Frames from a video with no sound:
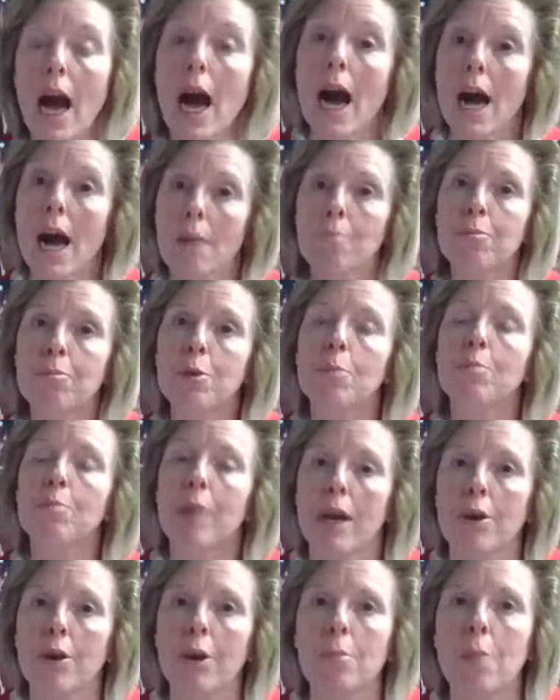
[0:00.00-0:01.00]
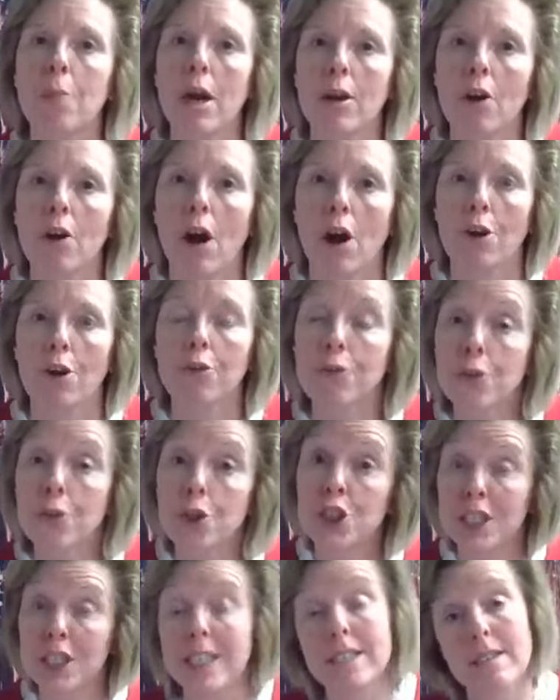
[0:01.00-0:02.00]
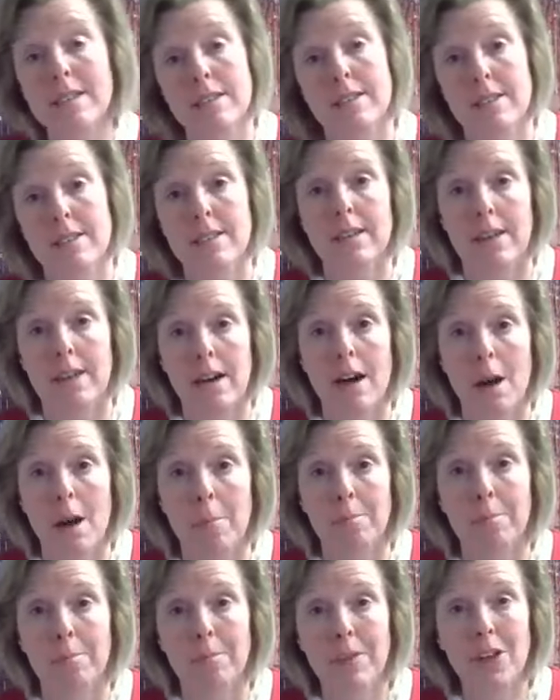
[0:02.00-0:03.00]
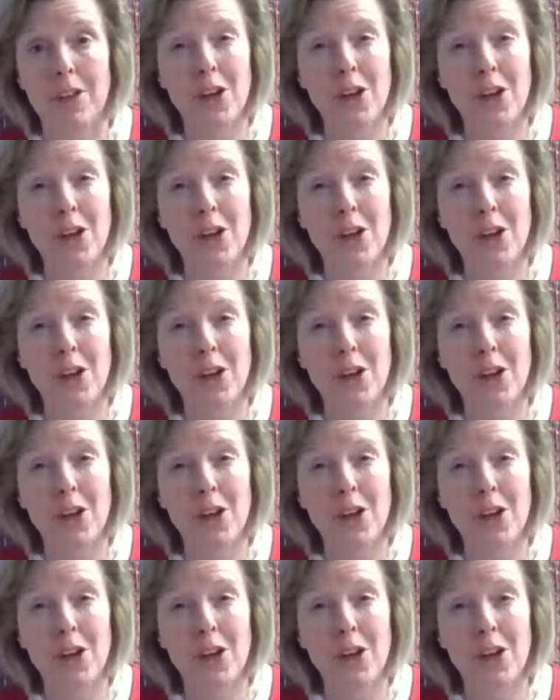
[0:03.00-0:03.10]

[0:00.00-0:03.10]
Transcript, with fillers: I'm preparing my heart for Jesus to come.